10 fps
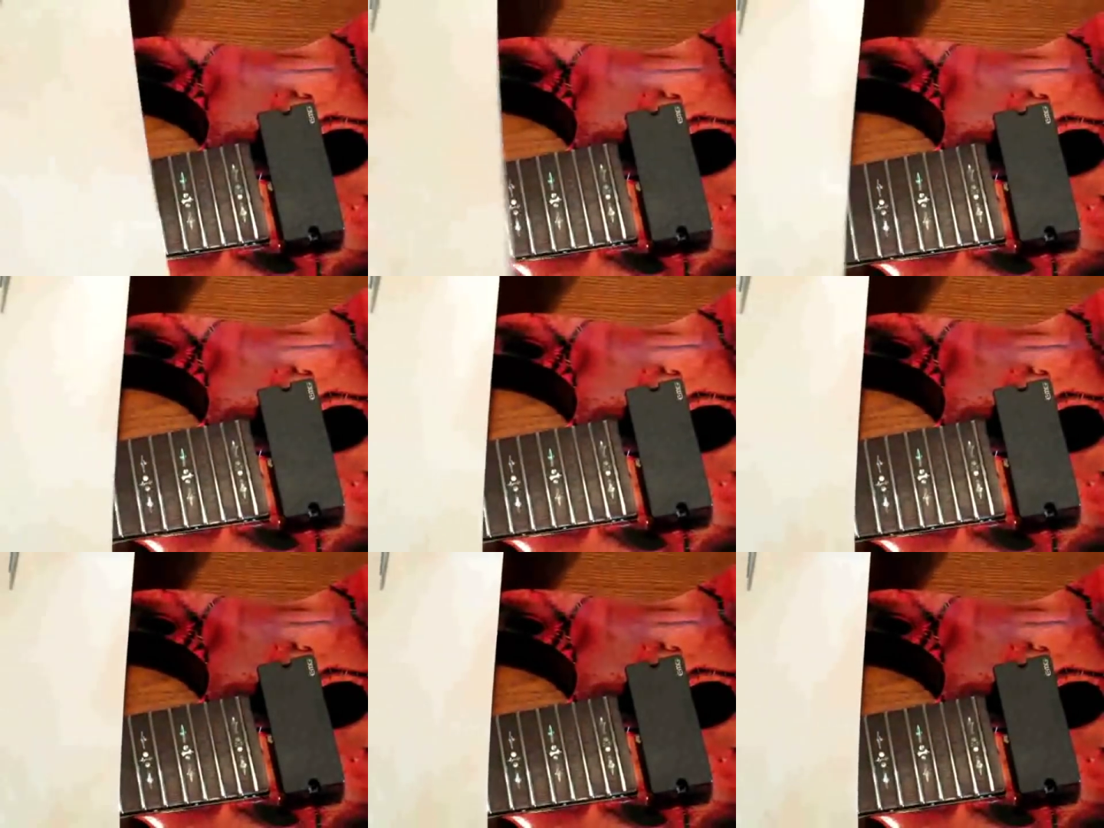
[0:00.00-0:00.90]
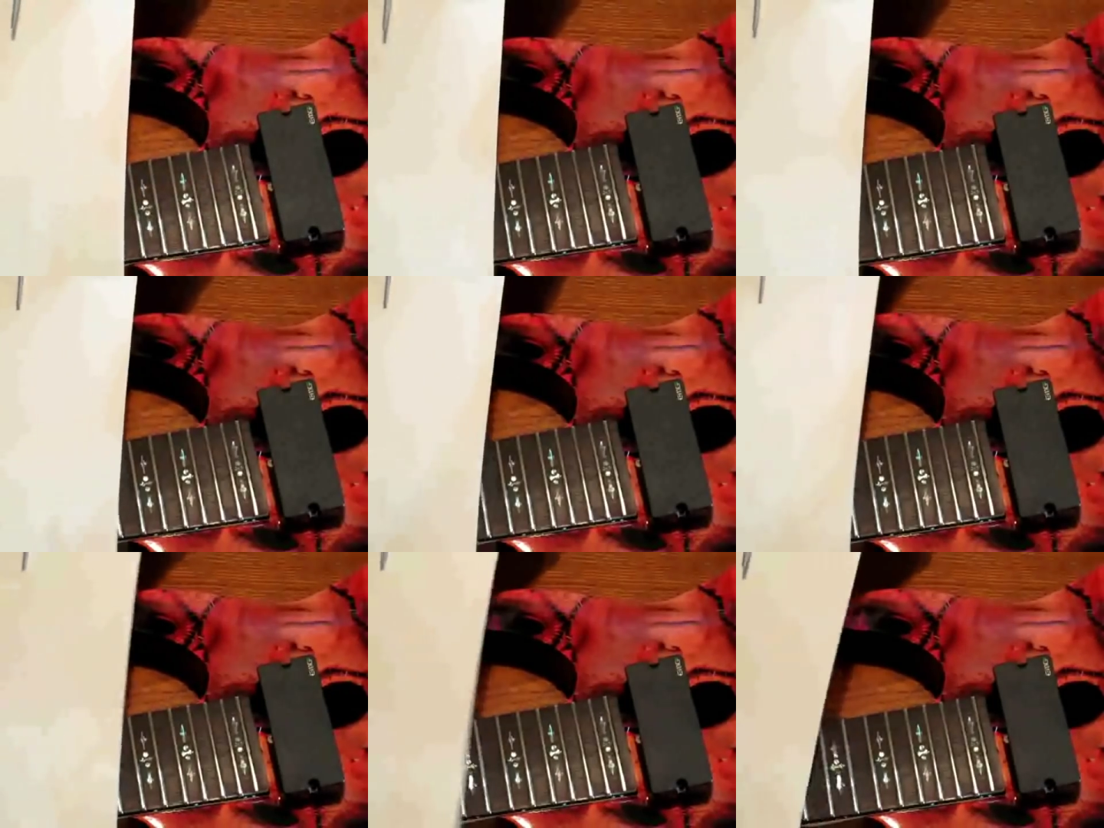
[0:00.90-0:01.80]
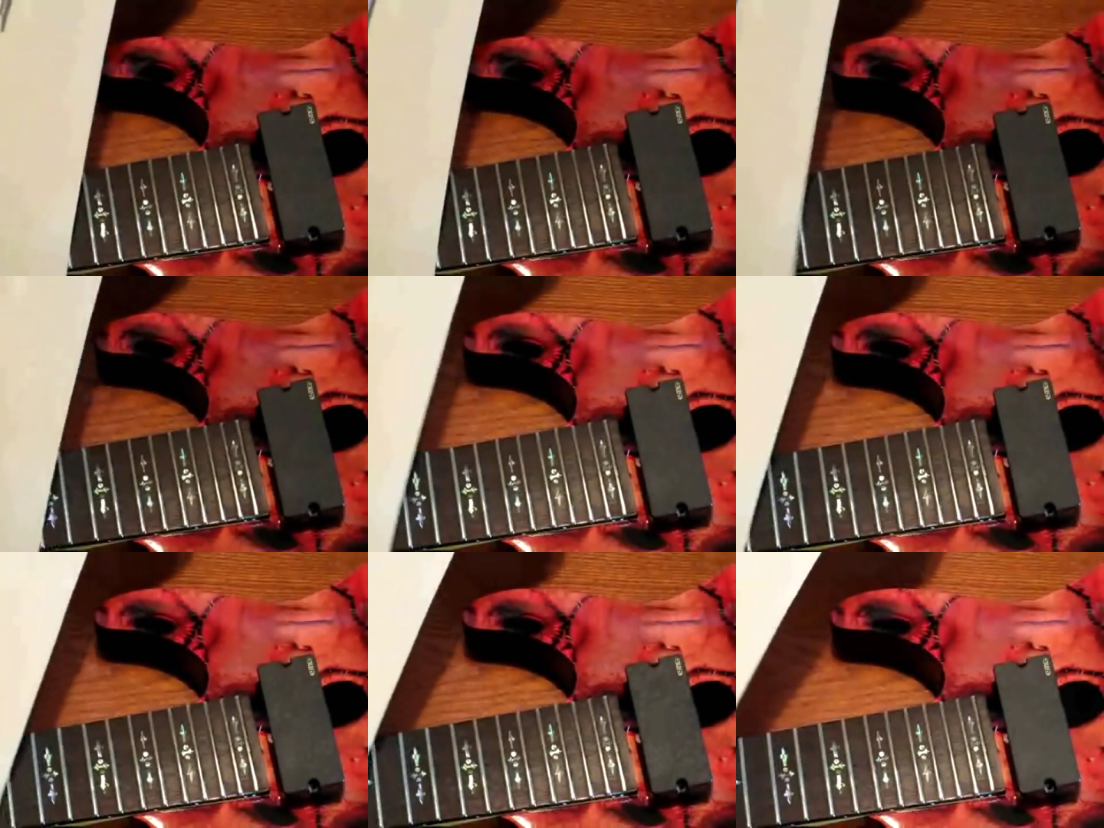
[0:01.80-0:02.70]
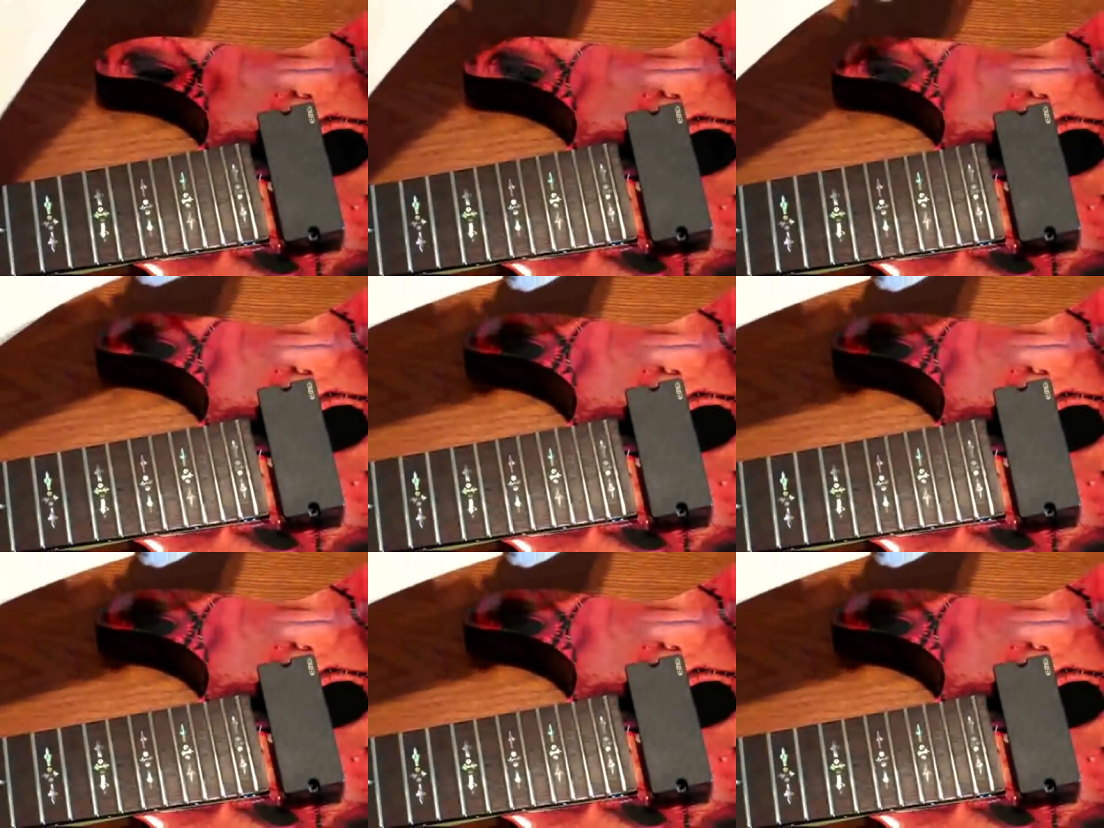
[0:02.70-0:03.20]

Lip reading: [unreadable: no face in view]